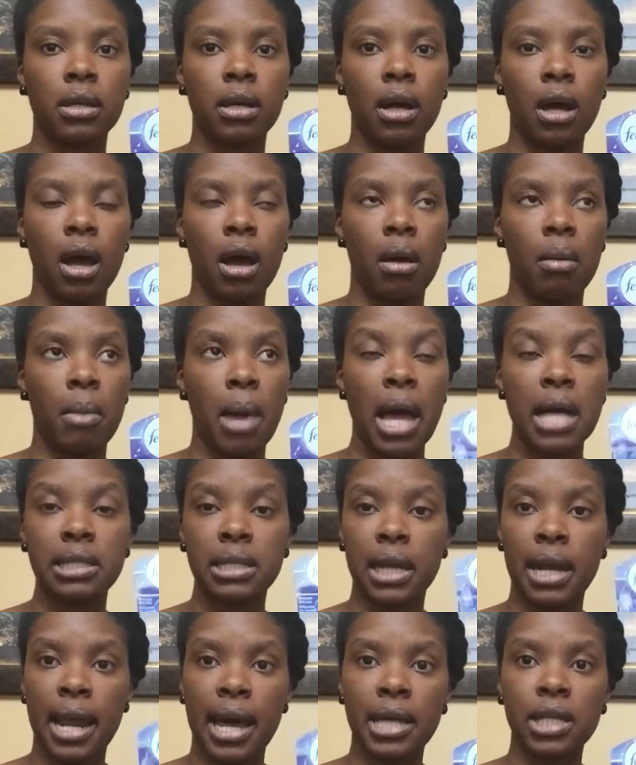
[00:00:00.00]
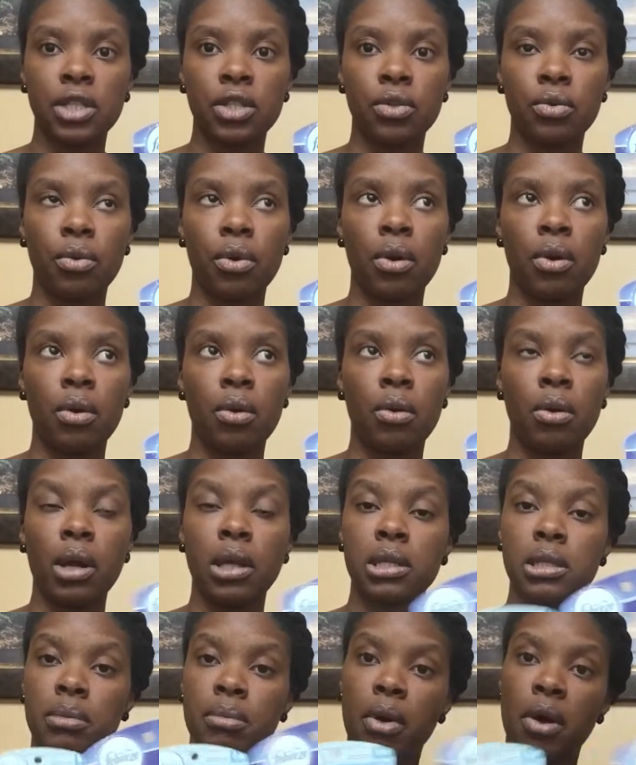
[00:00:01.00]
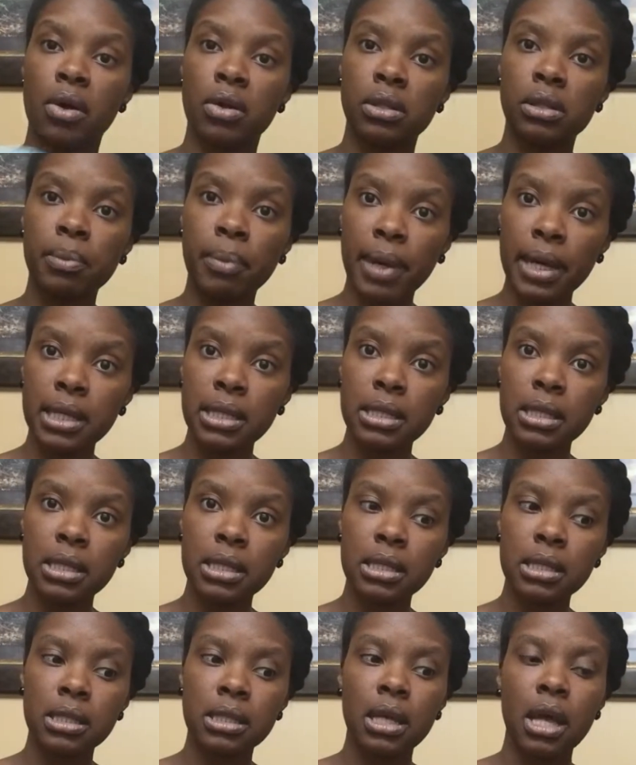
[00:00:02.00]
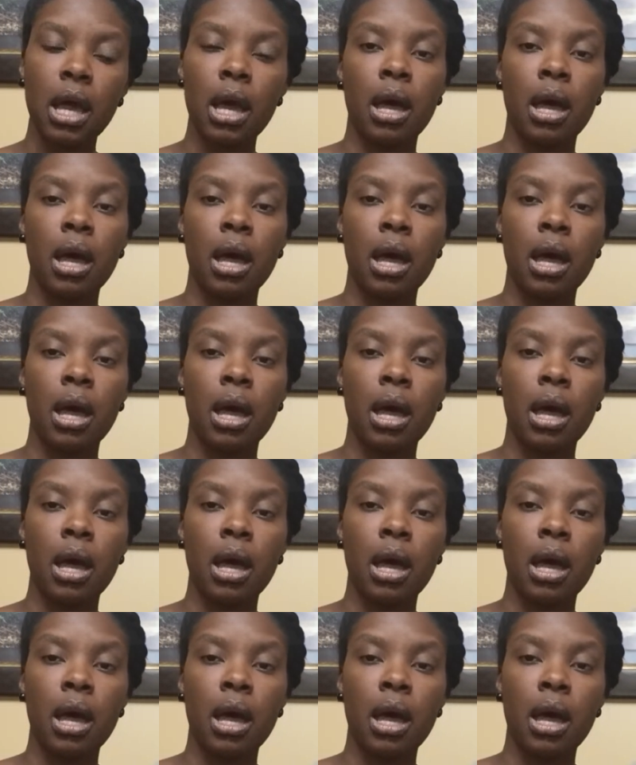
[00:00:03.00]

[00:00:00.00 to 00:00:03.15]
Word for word: Um, it has a nice throw in small spaces,